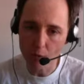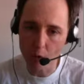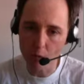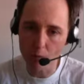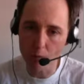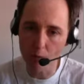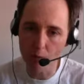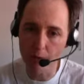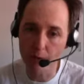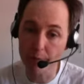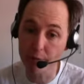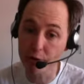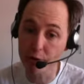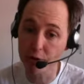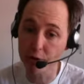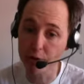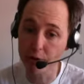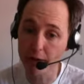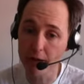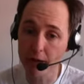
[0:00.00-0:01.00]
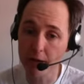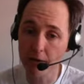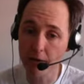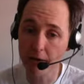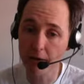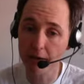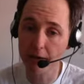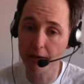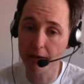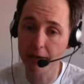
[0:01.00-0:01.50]
Rule number 2 now
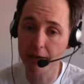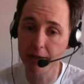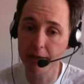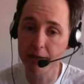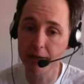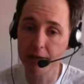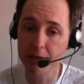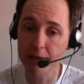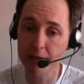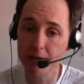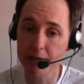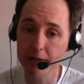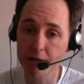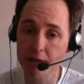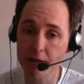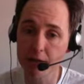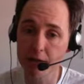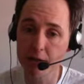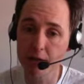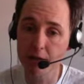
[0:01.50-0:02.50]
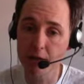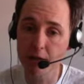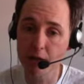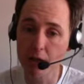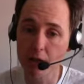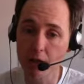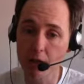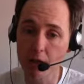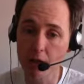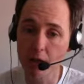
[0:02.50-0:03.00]
is
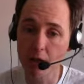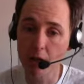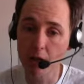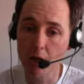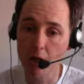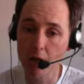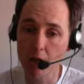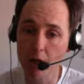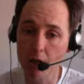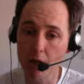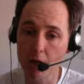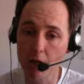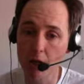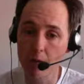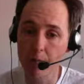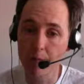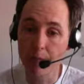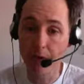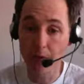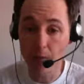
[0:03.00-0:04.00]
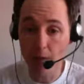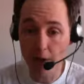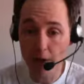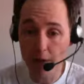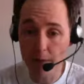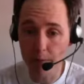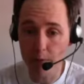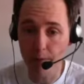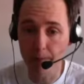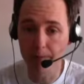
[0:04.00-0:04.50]
be relatable.